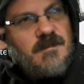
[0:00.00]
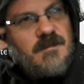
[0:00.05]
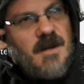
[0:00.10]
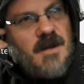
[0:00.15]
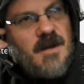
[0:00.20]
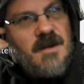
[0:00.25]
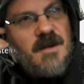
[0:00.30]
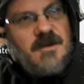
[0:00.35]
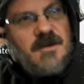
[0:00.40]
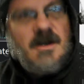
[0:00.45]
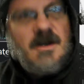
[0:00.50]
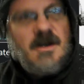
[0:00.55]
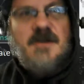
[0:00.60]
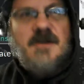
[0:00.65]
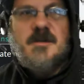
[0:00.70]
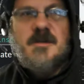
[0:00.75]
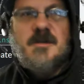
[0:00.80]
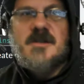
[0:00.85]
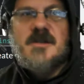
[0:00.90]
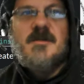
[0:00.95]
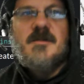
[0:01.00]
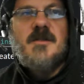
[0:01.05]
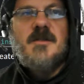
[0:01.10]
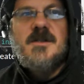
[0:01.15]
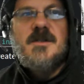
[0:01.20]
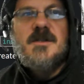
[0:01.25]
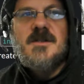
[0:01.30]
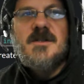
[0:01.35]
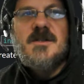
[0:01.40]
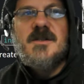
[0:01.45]
You don't have to be a small
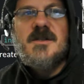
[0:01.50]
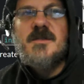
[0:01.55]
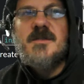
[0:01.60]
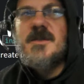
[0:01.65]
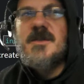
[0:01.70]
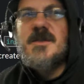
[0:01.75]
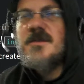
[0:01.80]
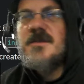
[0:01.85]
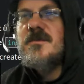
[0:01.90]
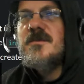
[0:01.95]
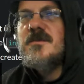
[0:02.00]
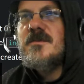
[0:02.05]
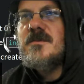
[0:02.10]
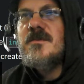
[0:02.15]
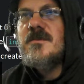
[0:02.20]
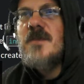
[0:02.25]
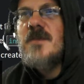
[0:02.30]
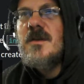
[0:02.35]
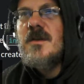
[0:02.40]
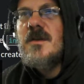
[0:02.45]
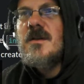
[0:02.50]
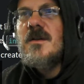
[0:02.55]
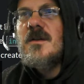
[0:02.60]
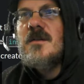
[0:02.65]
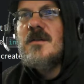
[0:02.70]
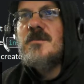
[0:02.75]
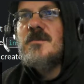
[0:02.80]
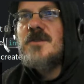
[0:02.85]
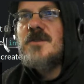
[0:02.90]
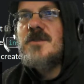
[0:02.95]
business, but
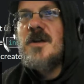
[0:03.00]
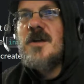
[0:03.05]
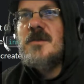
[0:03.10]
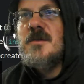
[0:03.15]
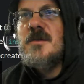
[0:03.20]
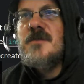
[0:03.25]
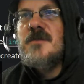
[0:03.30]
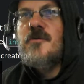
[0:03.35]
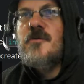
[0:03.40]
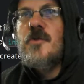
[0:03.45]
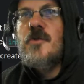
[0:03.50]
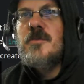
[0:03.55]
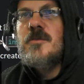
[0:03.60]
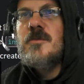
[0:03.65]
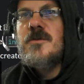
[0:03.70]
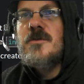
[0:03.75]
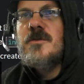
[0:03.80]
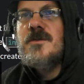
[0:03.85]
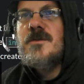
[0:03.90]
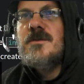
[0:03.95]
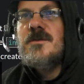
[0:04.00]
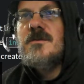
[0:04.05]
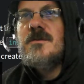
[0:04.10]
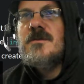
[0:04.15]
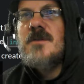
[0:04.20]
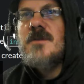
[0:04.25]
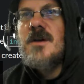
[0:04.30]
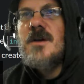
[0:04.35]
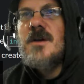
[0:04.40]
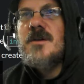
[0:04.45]
I'm trying to be affordable,
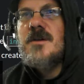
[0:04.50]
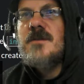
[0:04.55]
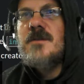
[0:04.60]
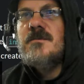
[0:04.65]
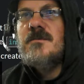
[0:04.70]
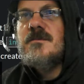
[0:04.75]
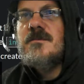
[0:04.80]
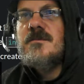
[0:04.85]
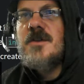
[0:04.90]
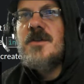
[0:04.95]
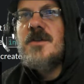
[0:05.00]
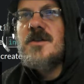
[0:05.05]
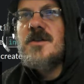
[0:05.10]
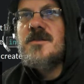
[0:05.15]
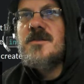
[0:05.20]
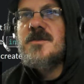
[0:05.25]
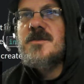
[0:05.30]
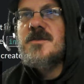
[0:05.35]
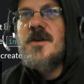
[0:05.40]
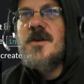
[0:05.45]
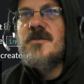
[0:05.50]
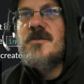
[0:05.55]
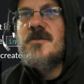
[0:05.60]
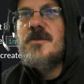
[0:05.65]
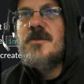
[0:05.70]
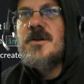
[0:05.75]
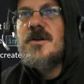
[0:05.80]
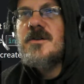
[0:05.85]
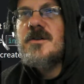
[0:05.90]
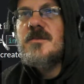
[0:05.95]
custom
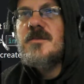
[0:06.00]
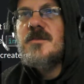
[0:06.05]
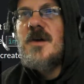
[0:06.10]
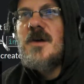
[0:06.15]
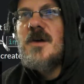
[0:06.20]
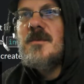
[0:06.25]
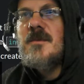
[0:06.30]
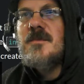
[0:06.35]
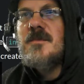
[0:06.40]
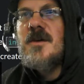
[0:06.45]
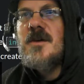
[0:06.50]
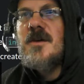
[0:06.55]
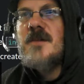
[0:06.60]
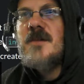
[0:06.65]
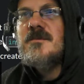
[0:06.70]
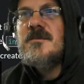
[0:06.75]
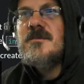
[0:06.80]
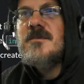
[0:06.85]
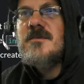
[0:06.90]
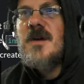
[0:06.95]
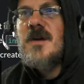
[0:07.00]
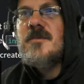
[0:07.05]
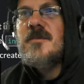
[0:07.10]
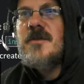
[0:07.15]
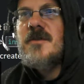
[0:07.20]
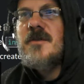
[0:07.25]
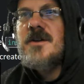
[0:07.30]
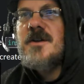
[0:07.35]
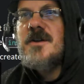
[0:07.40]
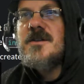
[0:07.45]
software to mom and pop
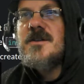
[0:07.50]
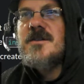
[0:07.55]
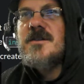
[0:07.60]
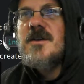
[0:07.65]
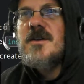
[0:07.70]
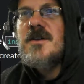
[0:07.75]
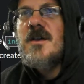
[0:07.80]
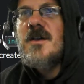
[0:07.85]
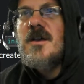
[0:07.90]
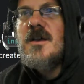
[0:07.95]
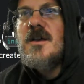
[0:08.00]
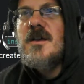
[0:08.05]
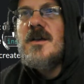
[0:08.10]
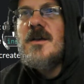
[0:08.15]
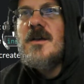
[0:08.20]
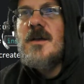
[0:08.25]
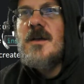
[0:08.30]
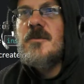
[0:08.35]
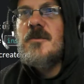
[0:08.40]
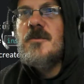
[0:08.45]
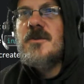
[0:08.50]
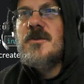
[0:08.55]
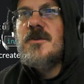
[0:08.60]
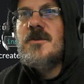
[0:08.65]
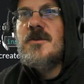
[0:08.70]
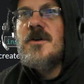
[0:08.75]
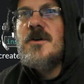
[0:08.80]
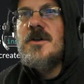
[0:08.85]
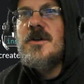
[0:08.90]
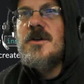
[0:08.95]
operations. And with
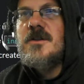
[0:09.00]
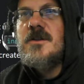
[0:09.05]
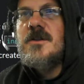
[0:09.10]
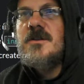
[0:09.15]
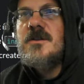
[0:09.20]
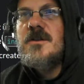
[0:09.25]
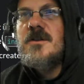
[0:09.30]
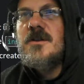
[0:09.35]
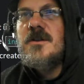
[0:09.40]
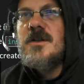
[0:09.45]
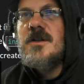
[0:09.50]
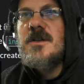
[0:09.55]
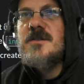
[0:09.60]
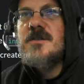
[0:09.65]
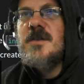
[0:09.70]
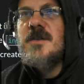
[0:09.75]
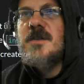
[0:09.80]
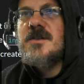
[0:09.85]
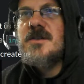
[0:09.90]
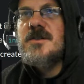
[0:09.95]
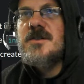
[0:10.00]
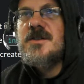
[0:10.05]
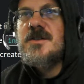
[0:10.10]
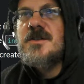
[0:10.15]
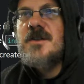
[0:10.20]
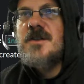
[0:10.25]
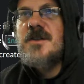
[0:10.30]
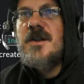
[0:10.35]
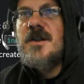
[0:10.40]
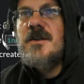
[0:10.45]
CRUD, it's basically
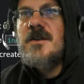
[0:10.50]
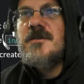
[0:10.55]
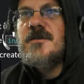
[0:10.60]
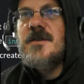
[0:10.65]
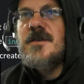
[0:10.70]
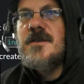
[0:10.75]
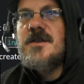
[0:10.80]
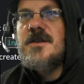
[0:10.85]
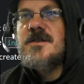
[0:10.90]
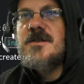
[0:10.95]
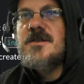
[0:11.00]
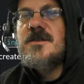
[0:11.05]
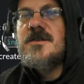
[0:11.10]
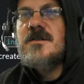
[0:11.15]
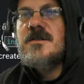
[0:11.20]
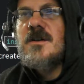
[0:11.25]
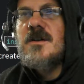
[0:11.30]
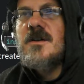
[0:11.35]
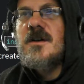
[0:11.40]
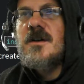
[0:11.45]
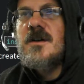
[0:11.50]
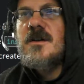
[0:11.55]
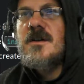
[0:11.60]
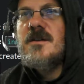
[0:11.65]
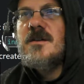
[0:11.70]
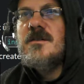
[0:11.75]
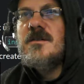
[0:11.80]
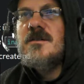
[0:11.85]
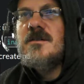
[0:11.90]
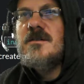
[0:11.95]
just an interface
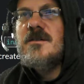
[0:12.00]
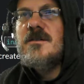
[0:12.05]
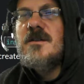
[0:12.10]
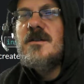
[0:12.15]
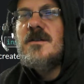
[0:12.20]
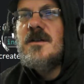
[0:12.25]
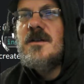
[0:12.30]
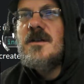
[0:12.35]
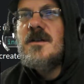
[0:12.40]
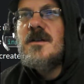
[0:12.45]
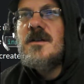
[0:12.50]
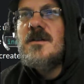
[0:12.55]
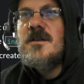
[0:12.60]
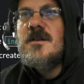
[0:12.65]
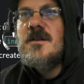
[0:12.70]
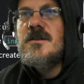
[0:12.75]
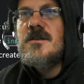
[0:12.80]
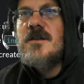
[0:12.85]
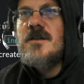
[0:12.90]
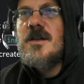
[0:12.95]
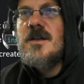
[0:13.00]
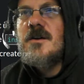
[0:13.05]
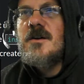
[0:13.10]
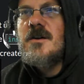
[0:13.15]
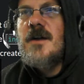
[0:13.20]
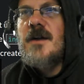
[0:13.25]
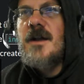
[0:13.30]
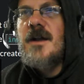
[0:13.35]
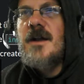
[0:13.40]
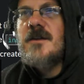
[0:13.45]
to
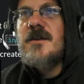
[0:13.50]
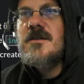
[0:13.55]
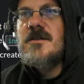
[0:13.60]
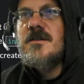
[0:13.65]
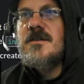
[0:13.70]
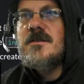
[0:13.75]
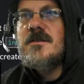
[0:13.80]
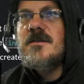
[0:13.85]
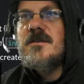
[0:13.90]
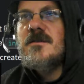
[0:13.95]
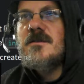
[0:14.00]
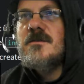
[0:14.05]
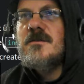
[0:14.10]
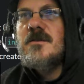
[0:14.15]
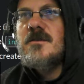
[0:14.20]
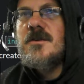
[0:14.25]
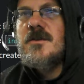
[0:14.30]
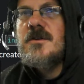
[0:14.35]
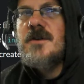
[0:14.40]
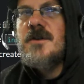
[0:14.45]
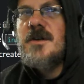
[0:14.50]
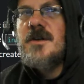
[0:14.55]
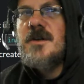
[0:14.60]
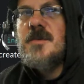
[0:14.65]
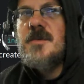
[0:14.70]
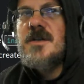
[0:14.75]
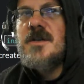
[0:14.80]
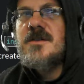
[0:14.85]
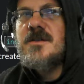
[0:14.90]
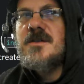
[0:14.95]
interact with your
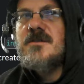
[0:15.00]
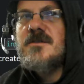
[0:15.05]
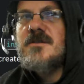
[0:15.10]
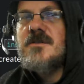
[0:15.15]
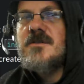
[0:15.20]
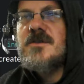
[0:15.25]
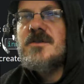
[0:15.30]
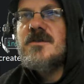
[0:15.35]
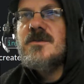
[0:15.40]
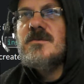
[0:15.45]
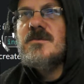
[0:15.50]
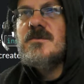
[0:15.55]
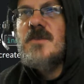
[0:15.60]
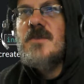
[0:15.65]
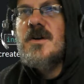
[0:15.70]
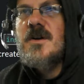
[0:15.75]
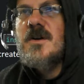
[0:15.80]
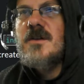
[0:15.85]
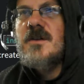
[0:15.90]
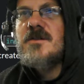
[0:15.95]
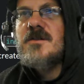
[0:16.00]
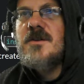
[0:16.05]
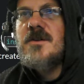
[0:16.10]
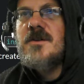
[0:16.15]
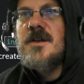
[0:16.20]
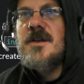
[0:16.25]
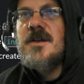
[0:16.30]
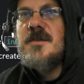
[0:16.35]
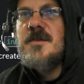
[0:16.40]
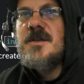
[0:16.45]
database, which Mongo is our
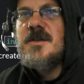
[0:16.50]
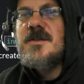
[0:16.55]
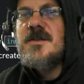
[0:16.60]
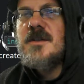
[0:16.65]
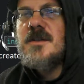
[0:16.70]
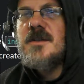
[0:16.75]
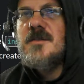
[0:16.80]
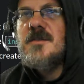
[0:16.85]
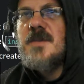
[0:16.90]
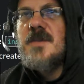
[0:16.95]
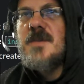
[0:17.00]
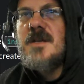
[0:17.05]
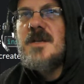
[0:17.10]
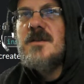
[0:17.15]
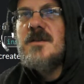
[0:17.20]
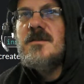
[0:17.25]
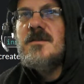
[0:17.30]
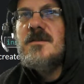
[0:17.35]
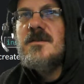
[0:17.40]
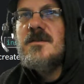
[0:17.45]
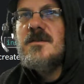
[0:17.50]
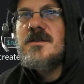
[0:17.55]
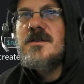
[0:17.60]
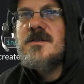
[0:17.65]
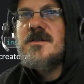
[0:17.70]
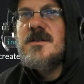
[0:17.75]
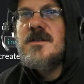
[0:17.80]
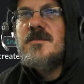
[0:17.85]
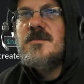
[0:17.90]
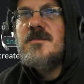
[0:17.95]
database in the main. This
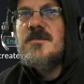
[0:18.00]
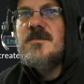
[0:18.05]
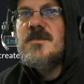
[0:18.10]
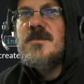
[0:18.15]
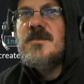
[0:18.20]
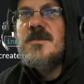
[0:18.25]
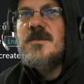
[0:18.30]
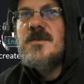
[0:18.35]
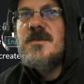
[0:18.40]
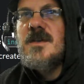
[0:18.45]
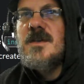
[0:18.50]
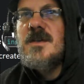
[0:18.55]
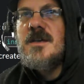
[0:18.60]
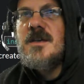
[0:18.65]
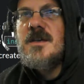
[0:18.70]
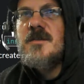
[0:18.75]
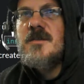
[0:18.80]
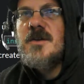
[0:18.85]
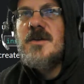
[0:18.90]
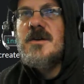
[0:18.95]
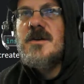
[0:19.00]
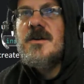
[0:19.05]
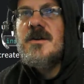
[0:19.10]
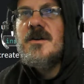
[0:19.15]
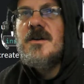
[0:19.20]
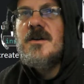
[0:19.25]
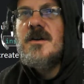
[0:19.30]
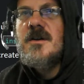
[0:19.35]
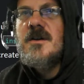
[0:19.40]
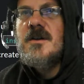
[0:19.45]
is the M here
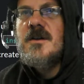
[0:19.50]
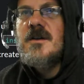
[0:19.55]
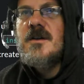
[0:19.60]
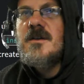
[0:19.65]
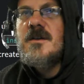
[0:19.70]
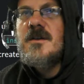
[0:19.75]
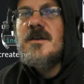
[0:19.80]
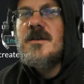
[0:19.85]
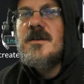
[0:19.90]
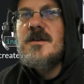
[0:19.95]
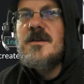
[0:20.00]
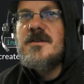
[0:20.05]
is